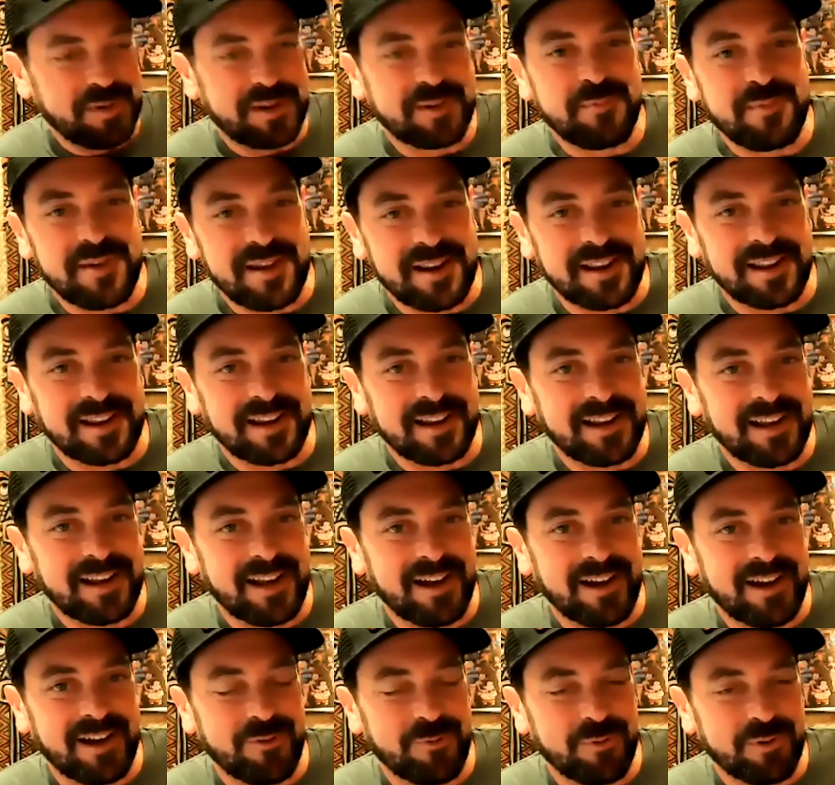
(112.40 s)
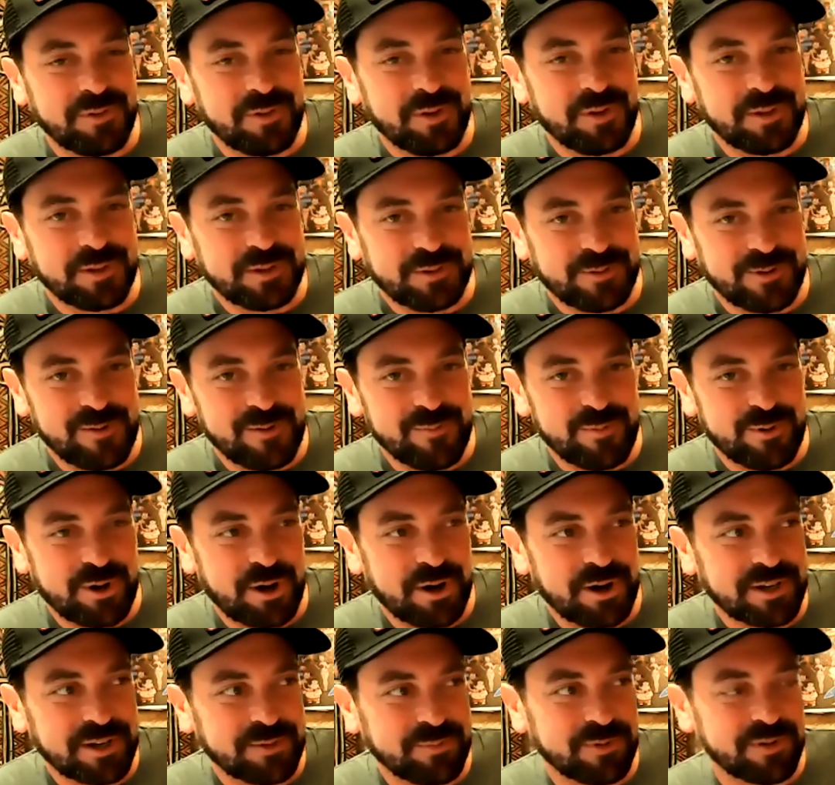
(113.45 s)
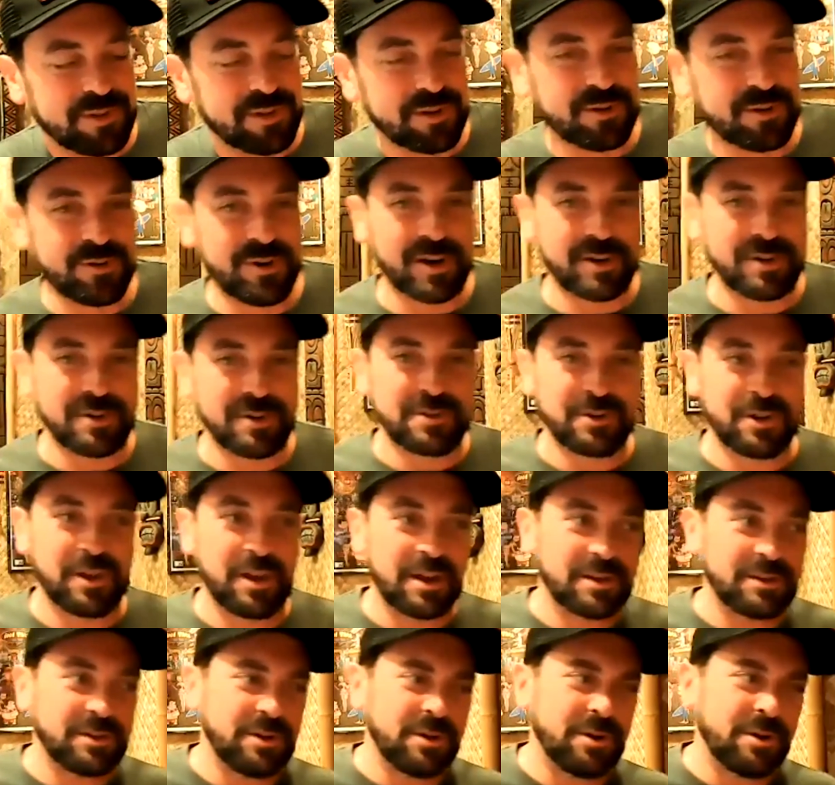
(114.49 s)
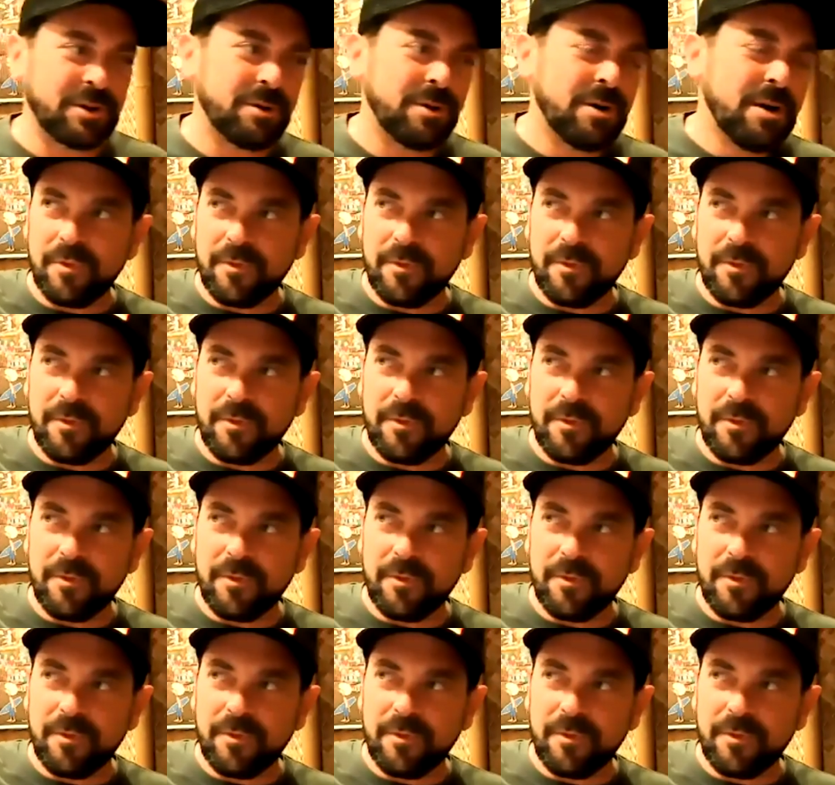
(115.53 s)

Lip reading: meeting with all the storyboard artists where the directors were like, so